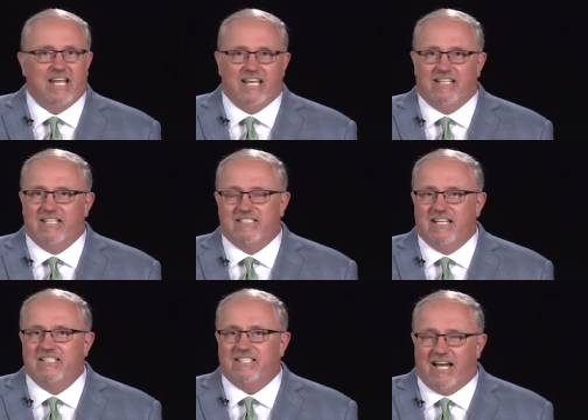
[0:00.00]
in these
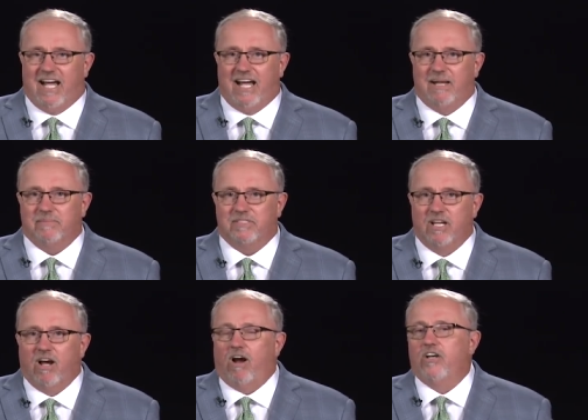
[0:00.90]
end times.
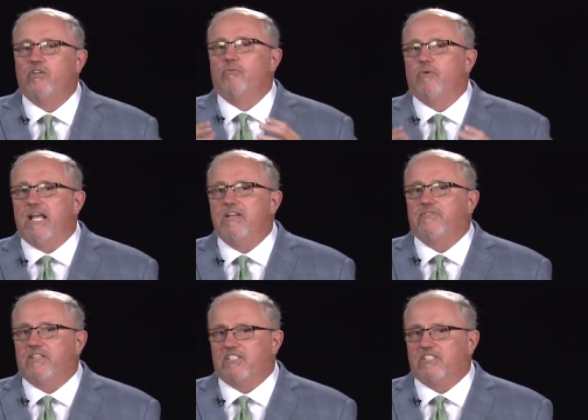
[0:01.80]
Are you ready for the